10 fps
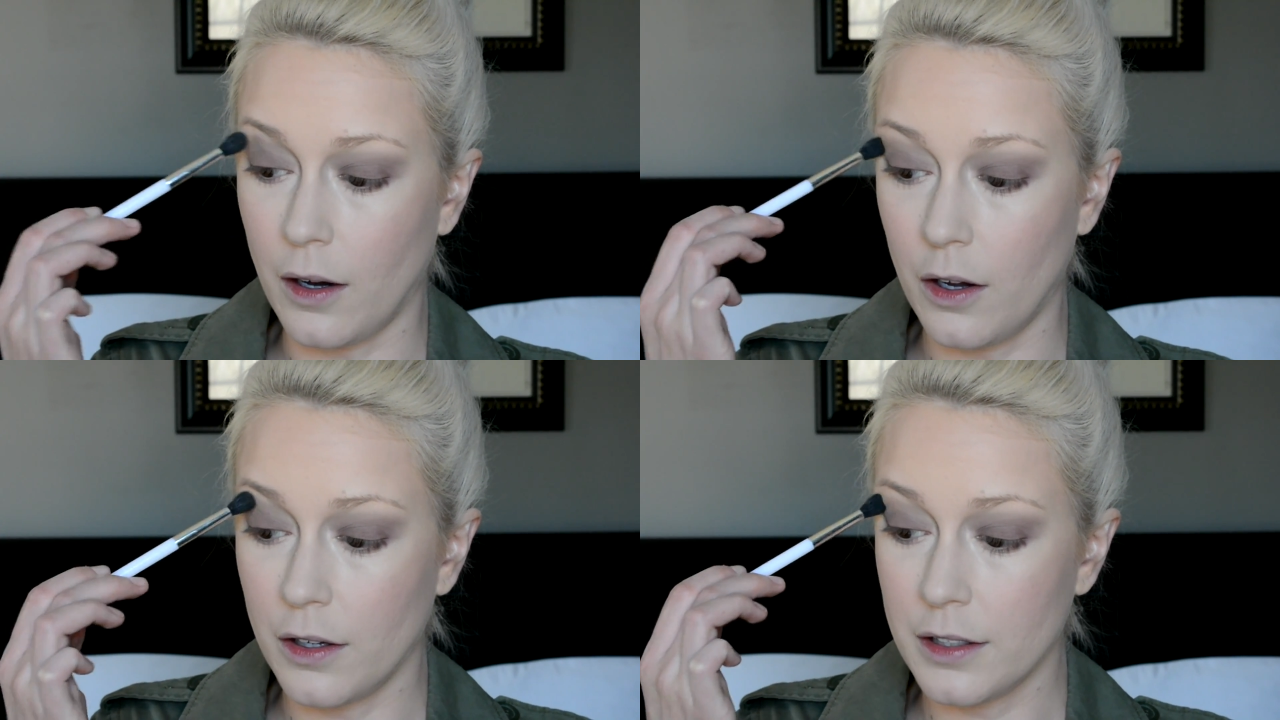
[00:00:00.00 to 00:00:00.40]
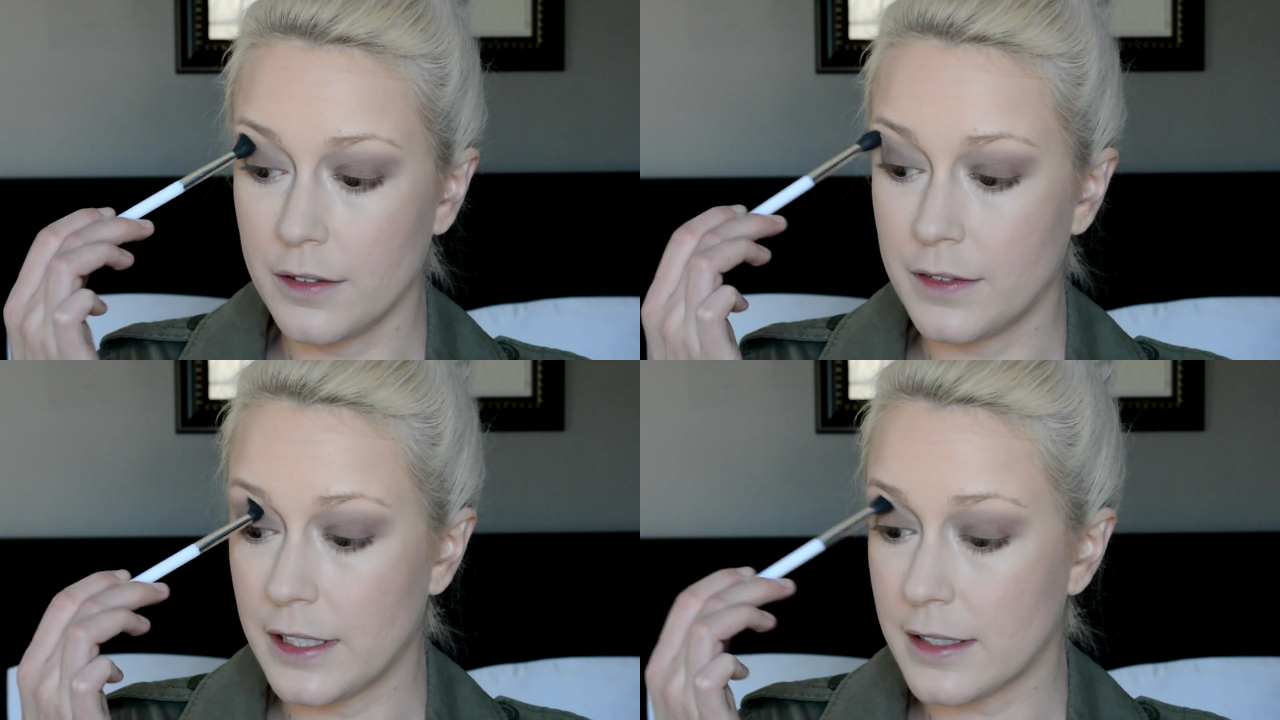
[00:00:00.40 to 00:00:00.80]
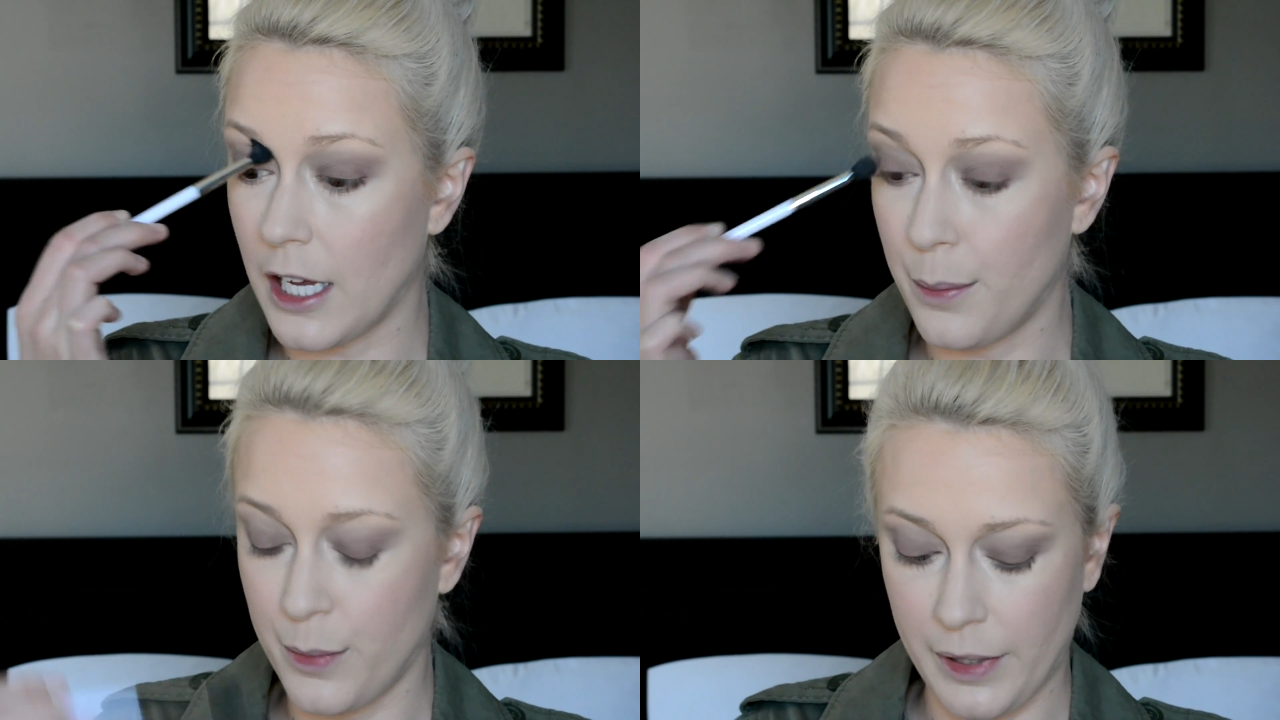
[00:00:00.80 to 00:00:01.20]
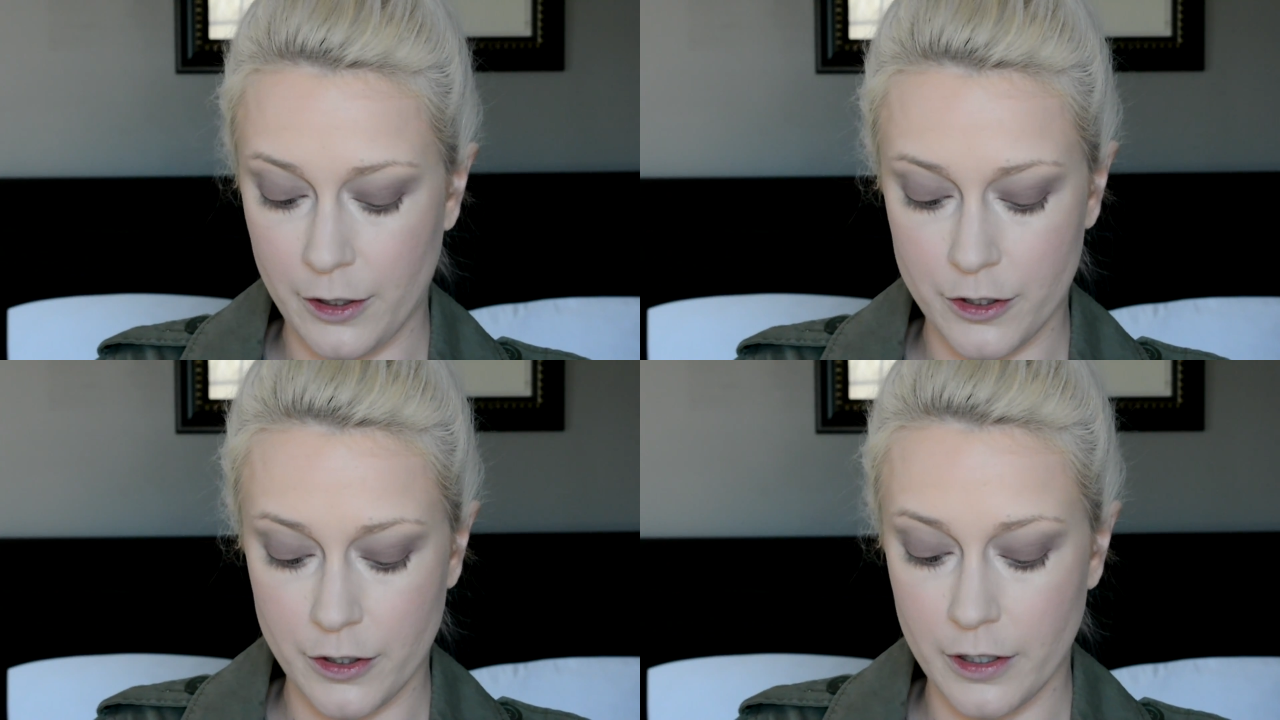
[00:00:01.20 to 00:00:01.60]
all of this up and
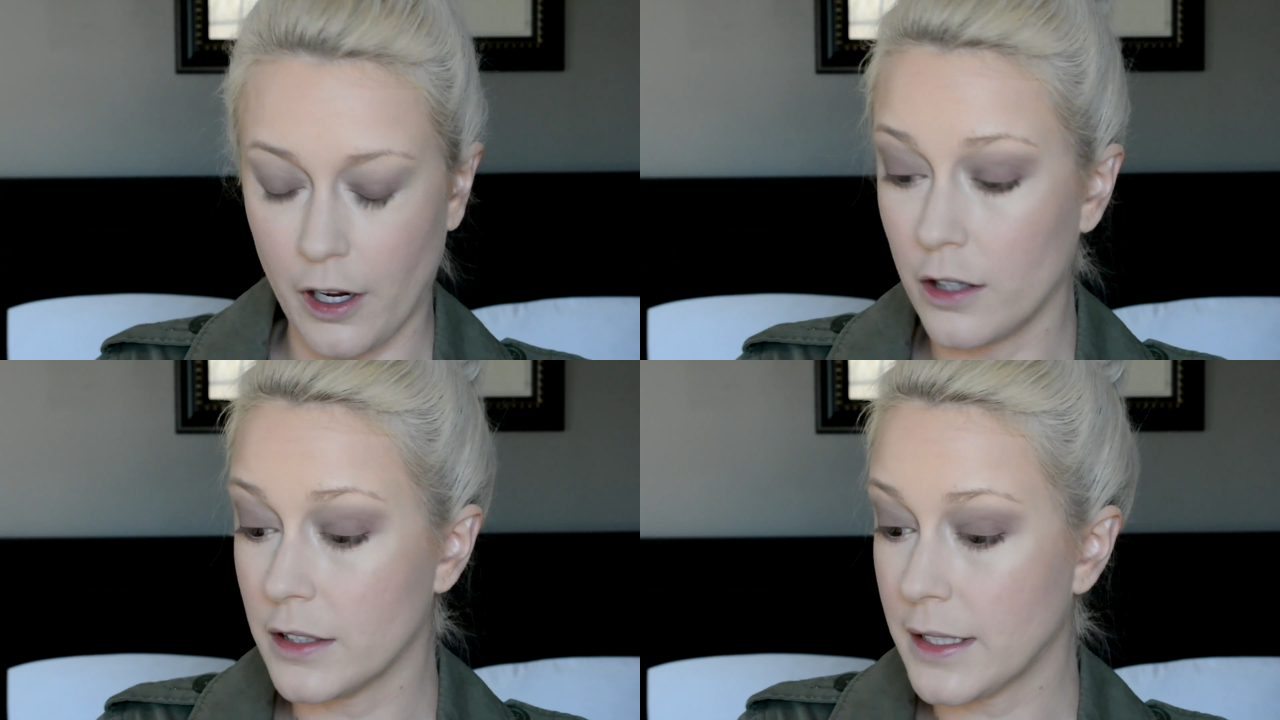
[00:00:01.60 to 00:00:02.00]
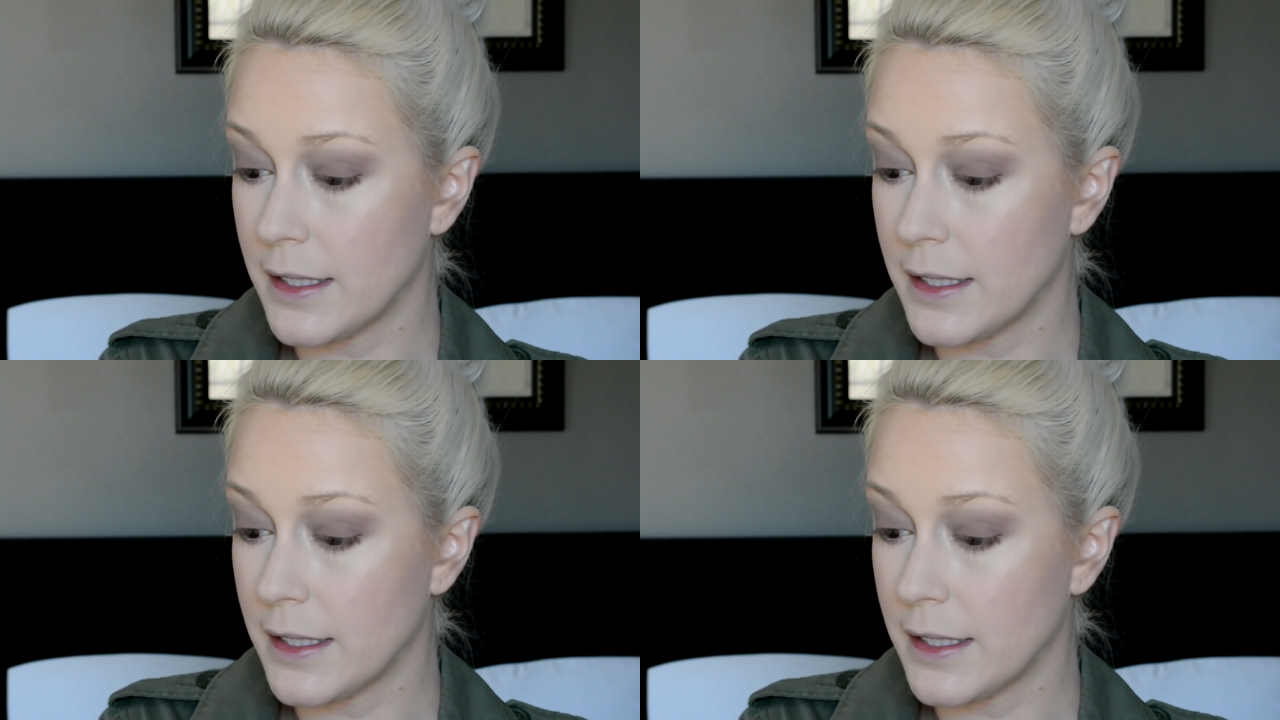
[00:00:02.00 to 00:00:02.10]
make sure it all looks